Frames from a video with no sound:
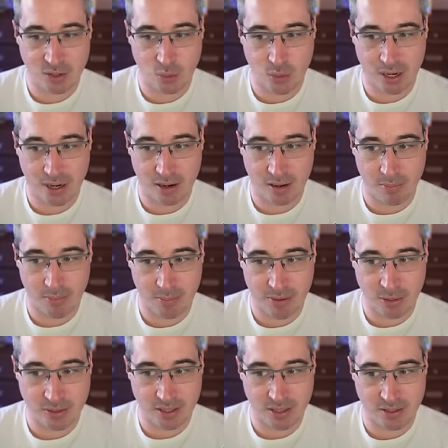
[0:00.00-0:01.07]
to where my
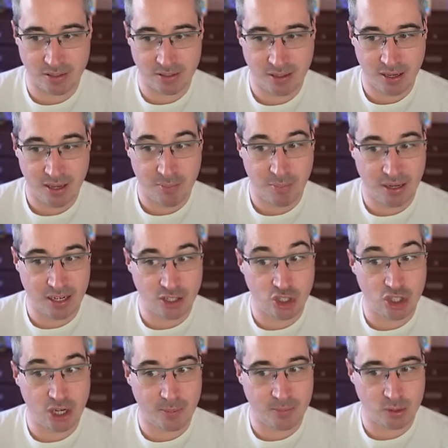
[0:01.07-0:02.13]
mouse is, but
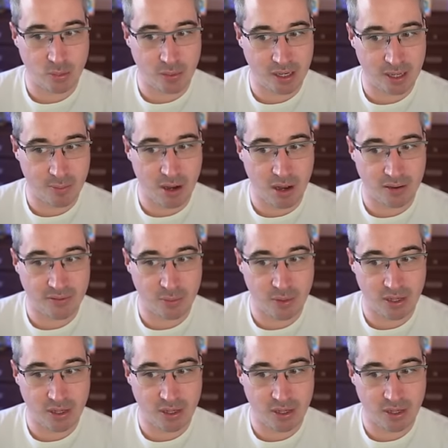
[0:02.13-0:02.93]
it jumps when we come off.